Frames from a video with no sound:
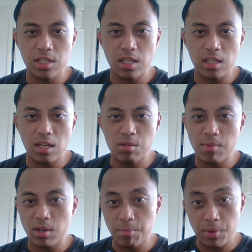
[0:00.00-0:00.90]
sat down on
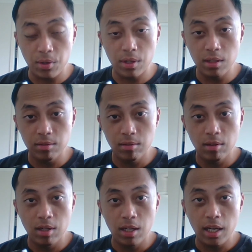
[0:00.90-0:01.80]
my computer,
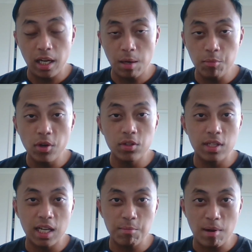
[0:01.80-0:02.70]
and I'm going to
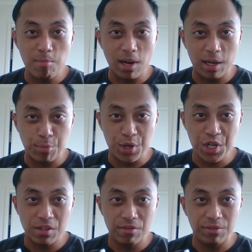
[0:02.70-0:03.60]
take my blood
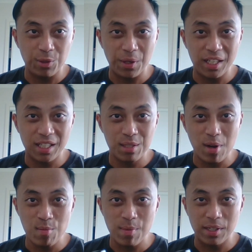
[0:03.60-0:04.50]
pressure for an
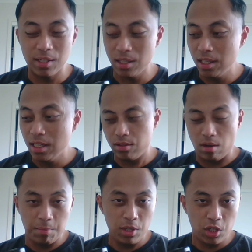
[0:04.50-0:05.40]
experiment. So
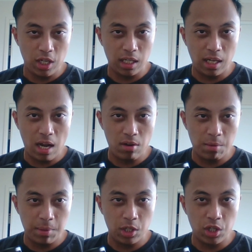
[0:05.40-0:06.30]
I'm going to check it now, and
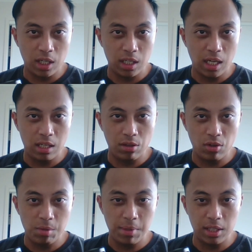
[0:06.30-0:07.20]
I'm going to check it again in
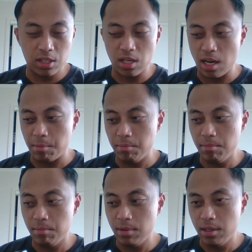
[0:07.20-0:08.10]
30 minutes time.
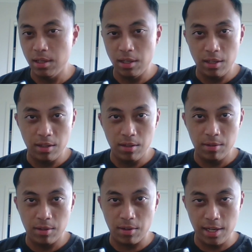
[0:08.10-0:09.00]

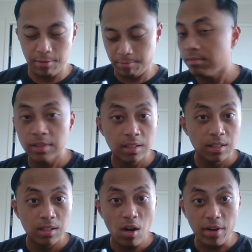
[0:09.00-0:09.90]
All right.
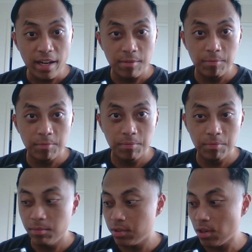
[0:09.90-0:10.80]
Okay.
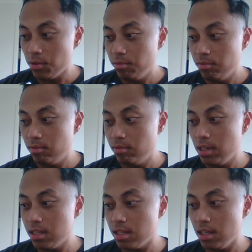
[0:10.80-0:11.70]
So
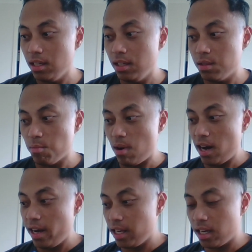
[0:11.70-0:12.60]
this is
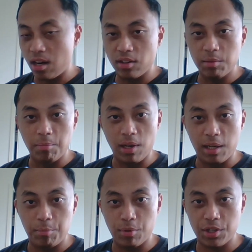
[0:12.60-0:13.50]
my current
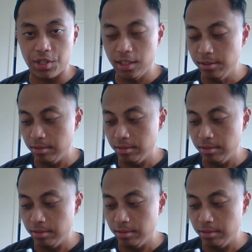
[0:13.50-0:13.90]
blood pressure